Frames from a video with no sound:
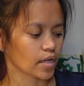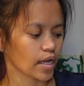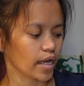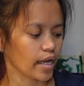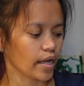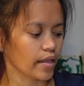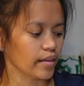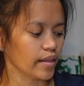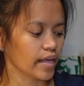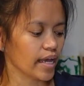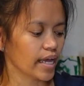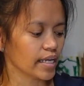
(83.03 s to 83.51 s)

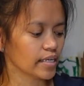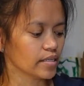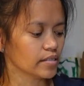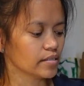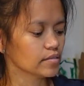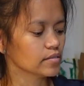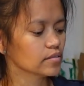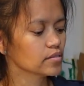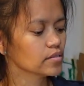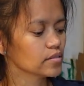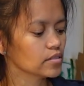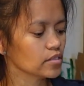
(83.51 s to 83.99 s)
And then
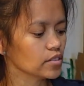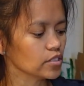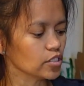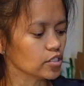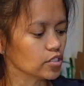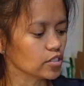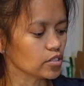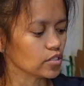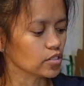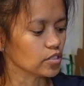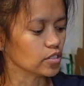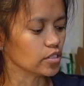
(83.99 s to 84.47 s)

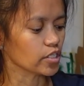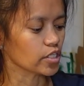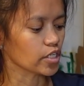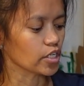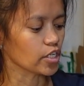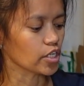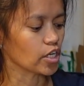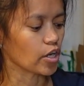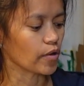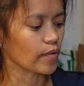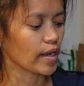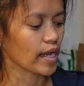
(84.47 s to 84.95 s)
you can
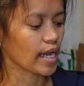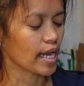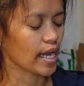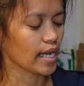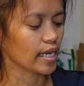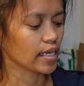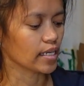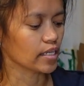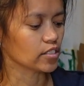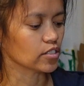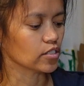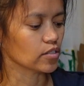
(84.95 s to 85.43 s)
go
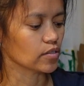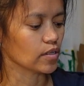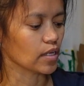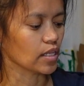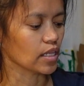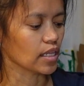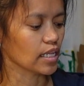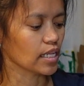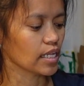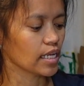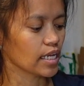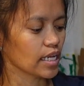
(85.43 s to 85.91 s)
ahead and do it
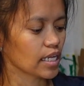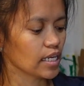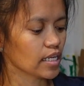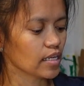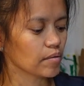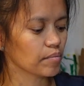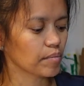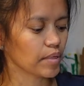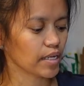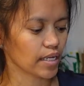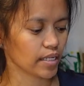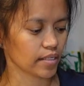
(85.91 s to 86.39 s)
a
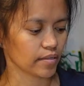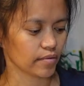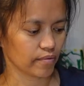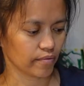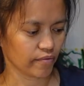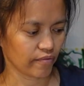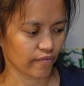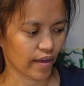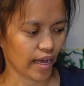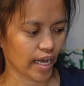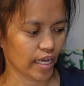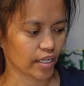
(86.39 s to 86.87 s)
little bit
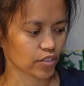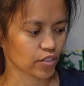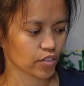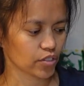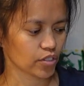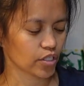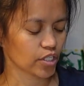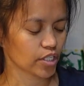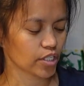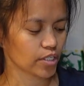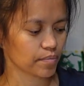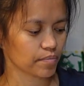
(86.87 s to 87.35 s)

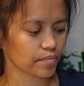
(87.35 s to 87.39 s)
faster.